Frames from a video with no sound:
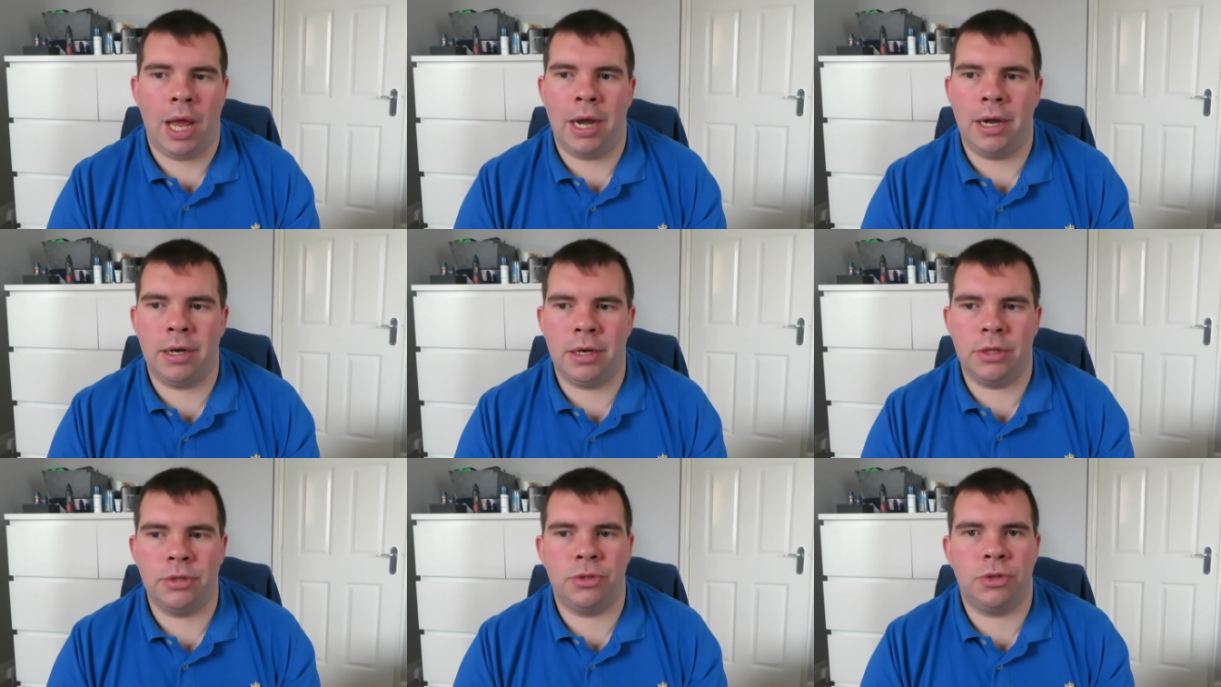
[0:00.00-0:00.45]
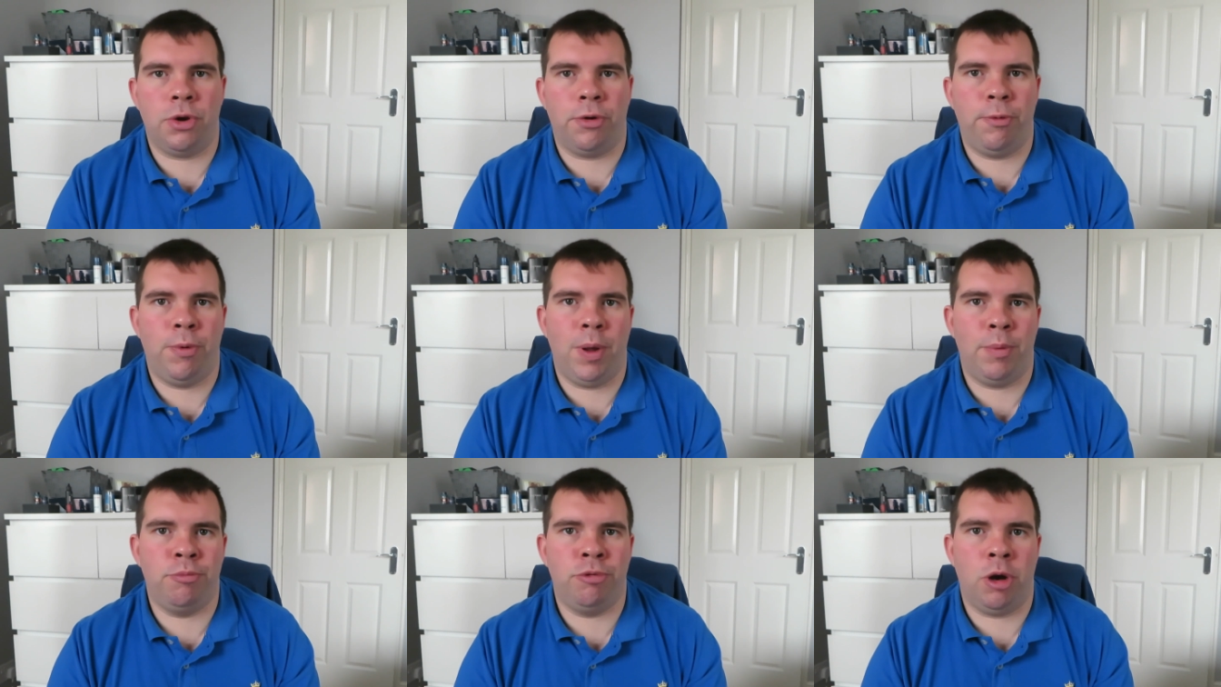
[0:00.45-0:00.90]
editing
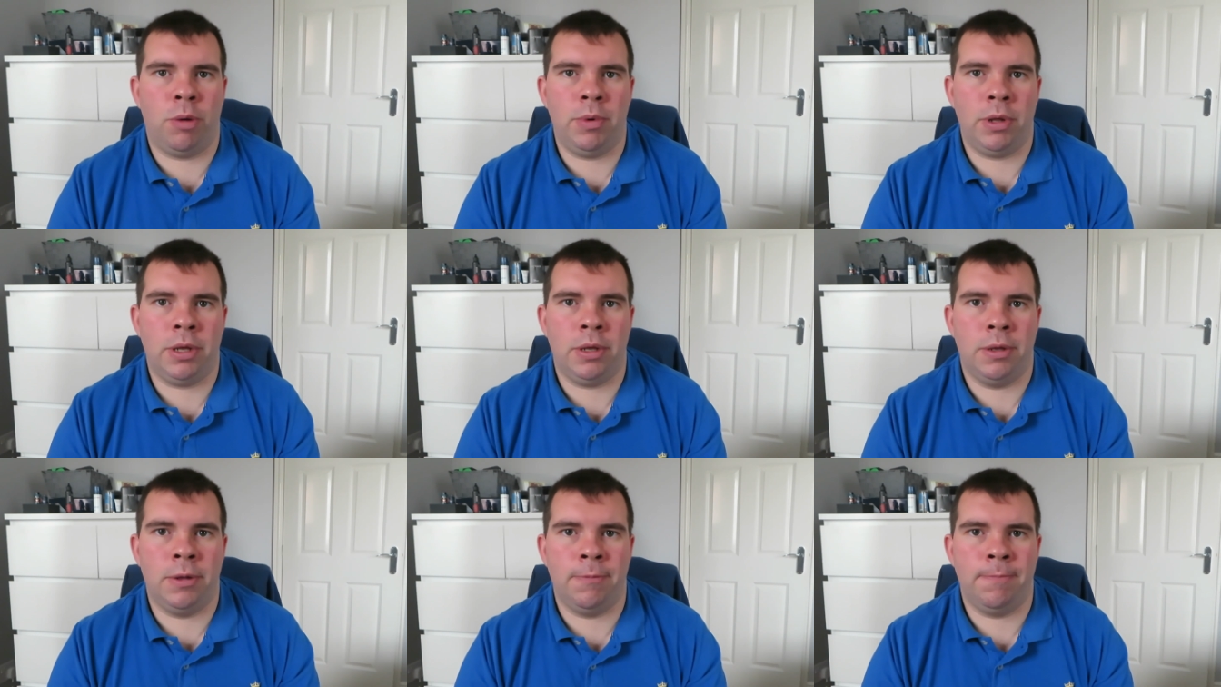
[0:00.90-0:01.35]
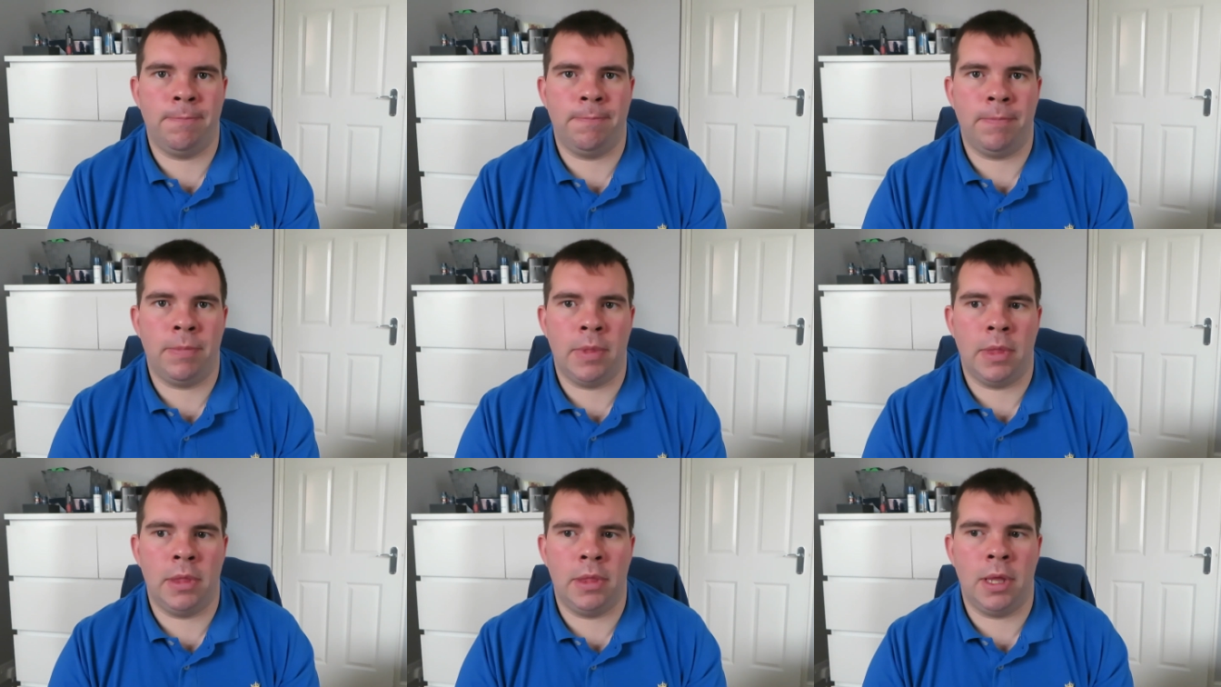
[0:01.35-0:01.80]
software properly.
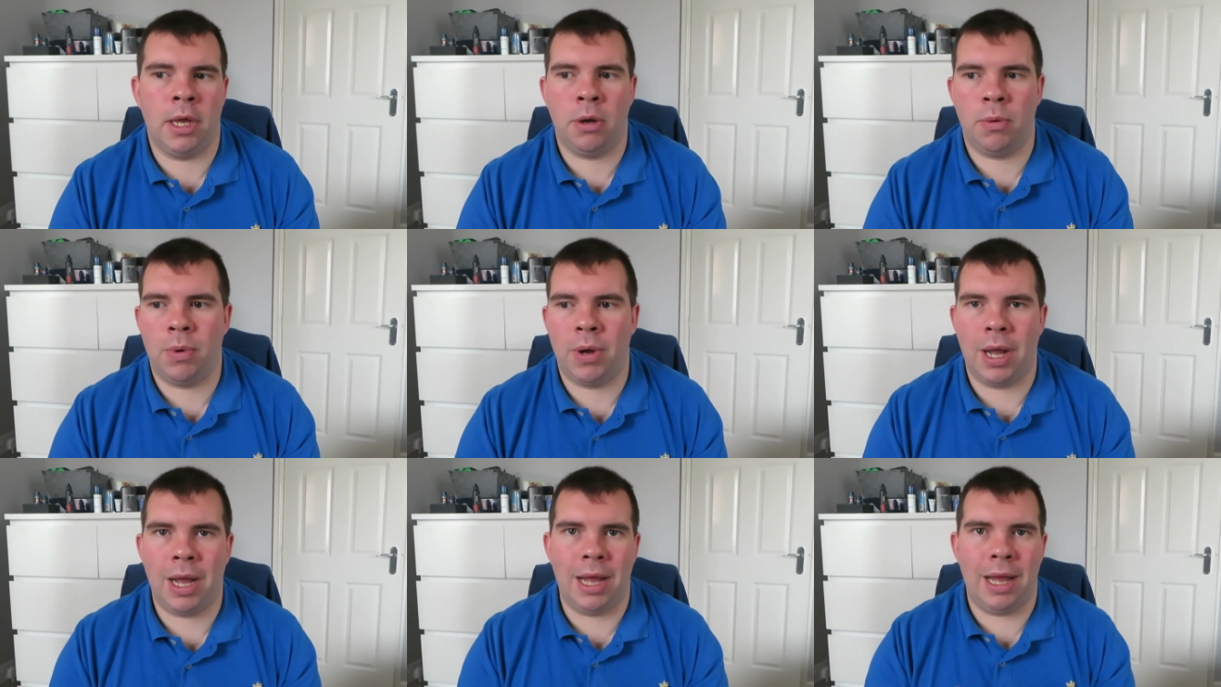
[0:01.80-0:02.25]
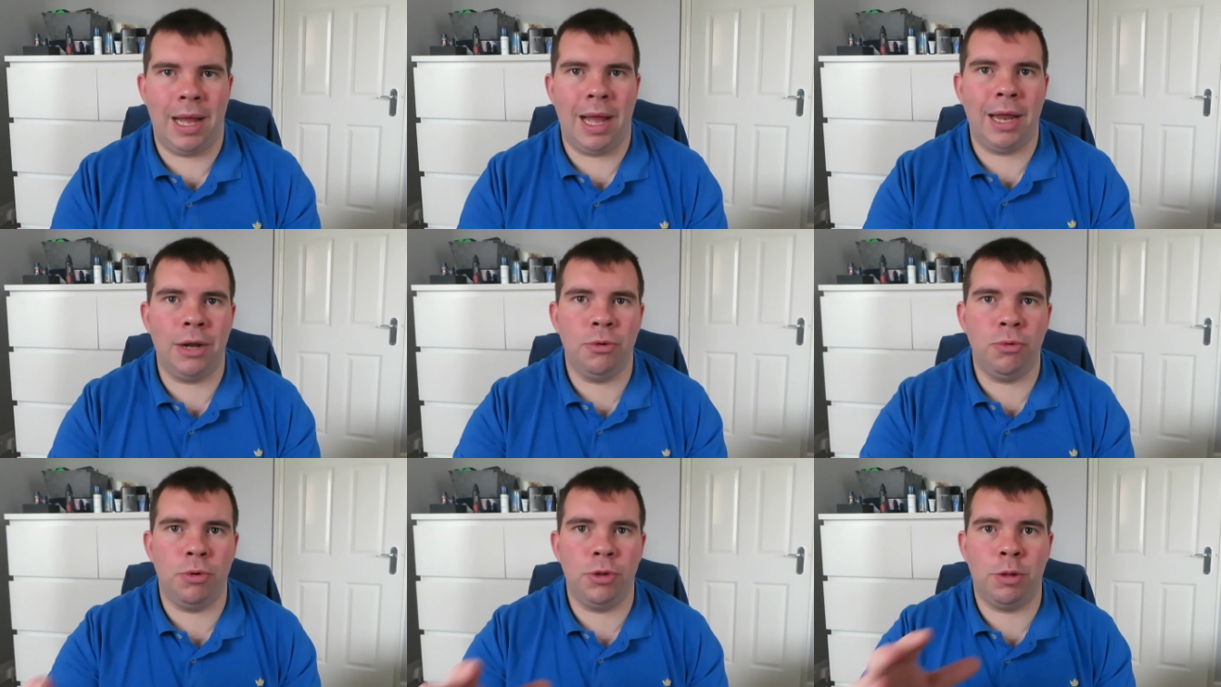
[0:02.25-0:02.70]
Now,
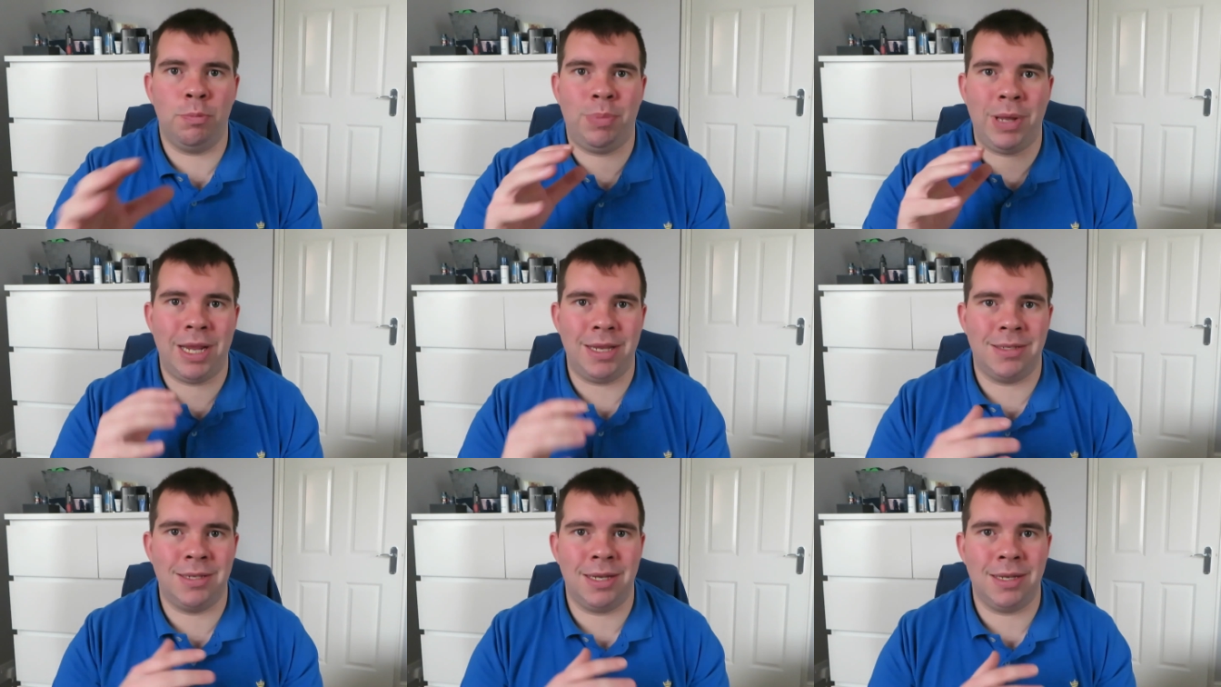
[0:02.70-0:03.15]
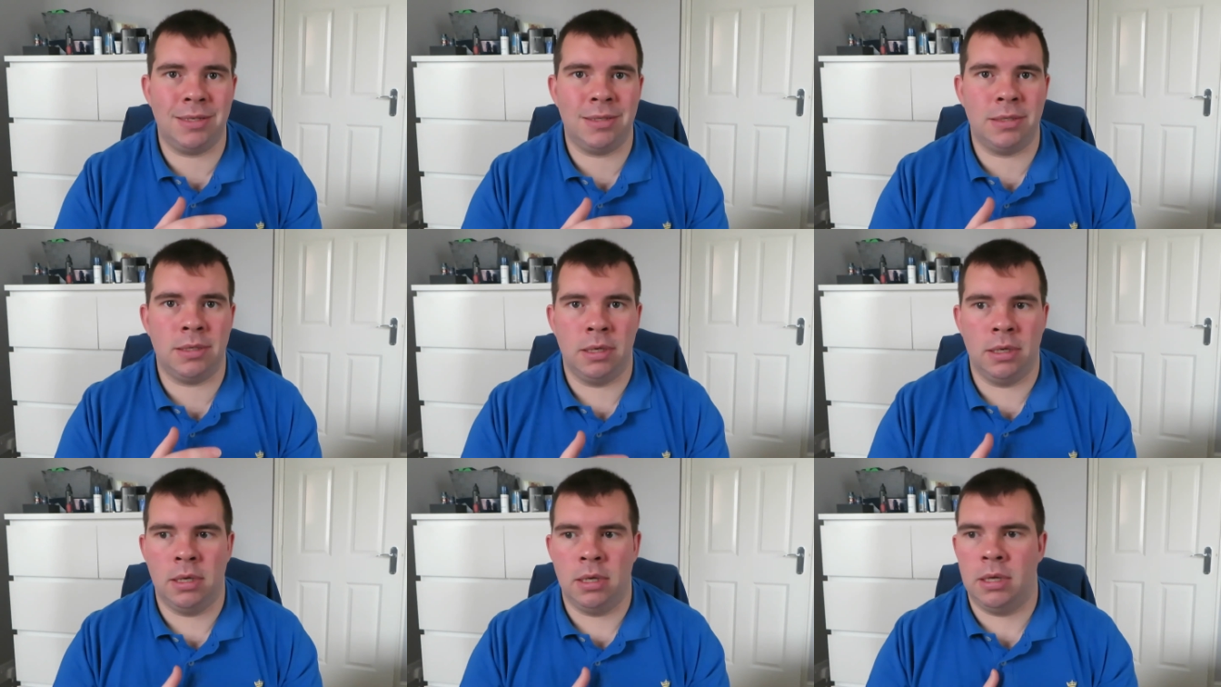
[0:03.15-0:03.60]
I know the
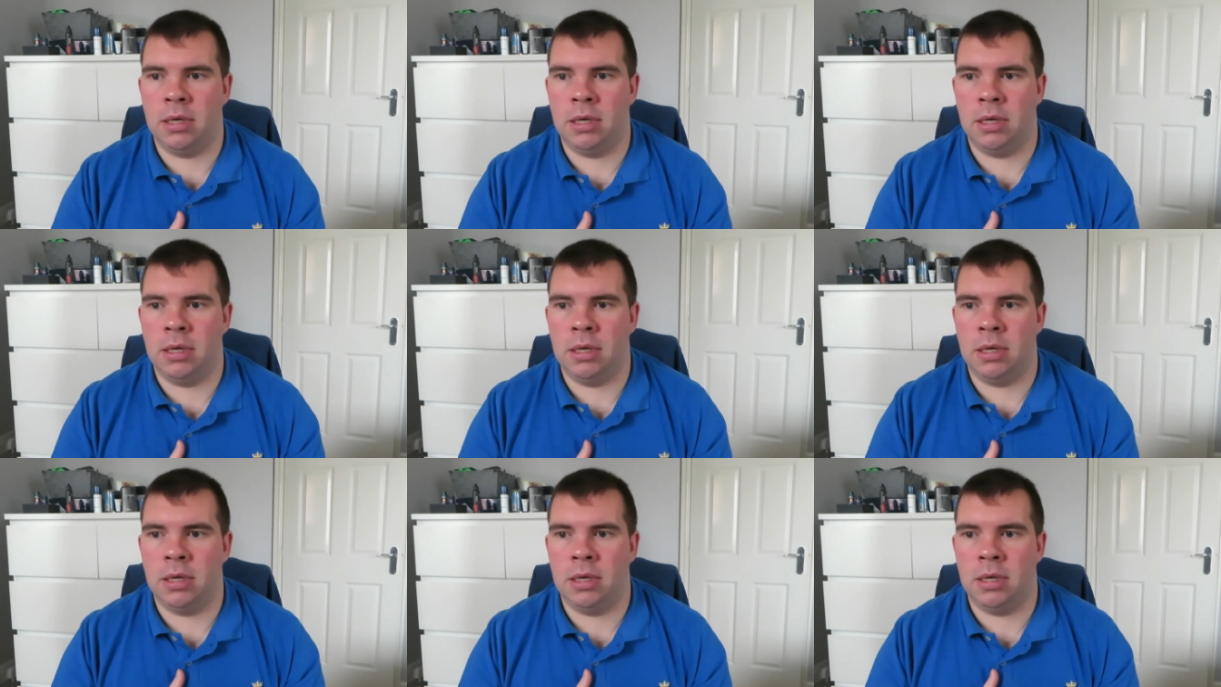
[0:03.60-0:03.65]
basics.